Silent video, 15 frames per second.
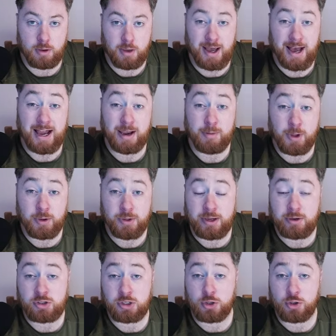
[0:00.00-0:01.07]
I build out
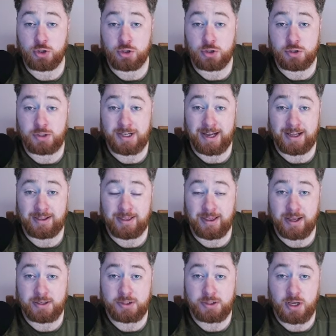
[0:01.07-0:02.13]
solutions like
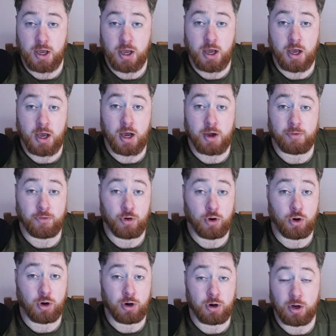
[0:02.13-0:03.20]
this
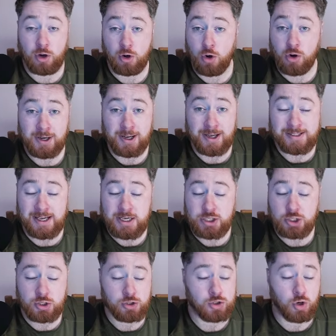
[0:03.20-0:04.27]
for
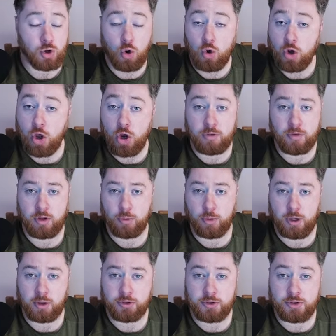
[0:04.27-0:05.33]
organizations all over the
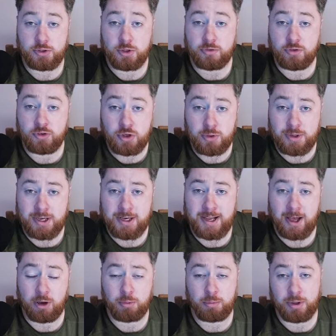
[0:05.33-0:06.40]
world. So if you need
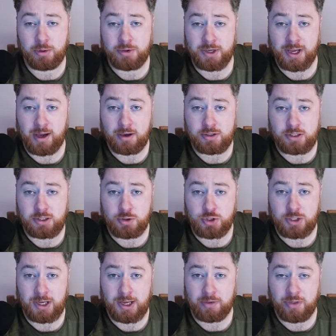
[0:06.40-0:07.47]
help building out a solution
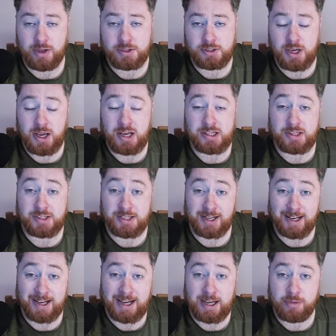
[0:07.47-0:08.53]
like this, there's a
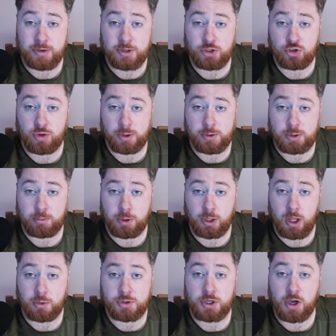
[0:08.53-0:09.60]
link in the description below
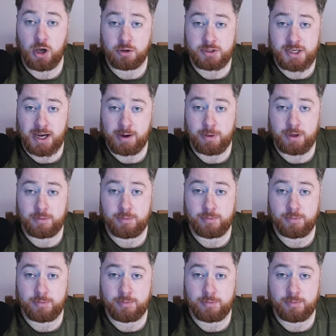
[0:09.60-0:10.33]
to contact me.